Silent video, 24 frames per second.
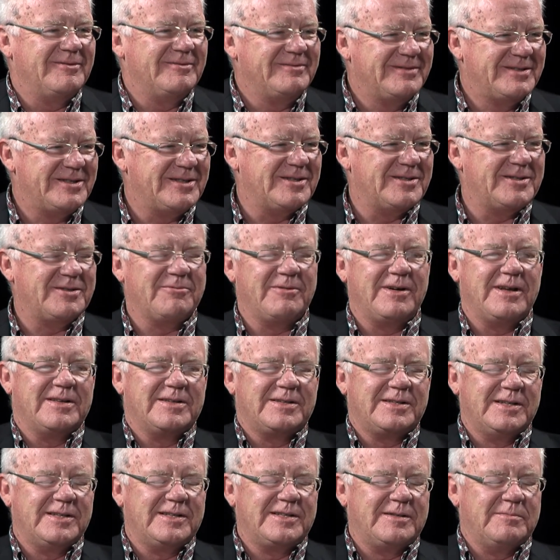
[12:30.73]
it's just mm-hmm. the way the
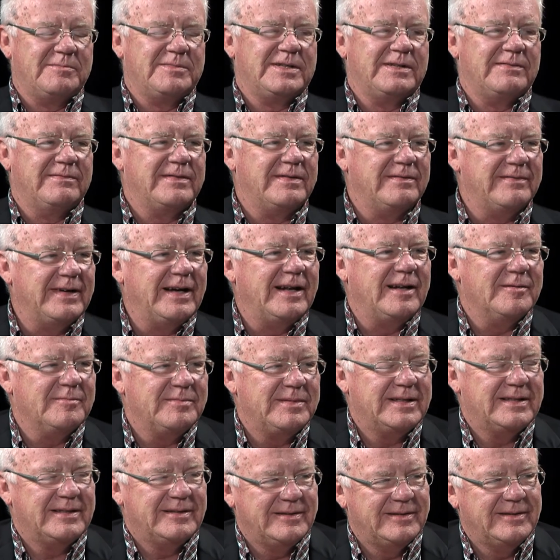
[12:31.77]
systems have
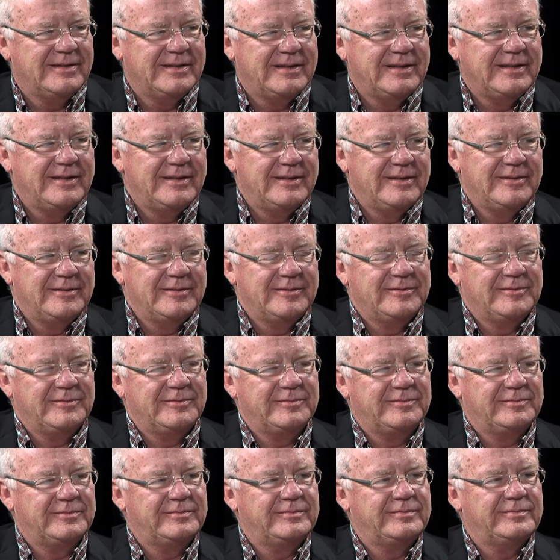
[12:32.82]
developed. How
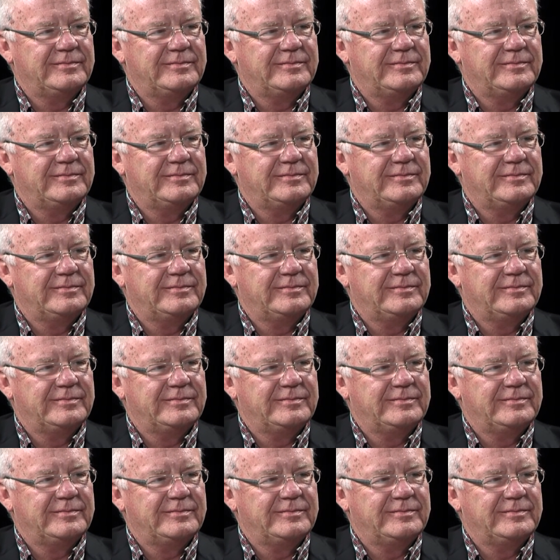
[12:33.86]
important is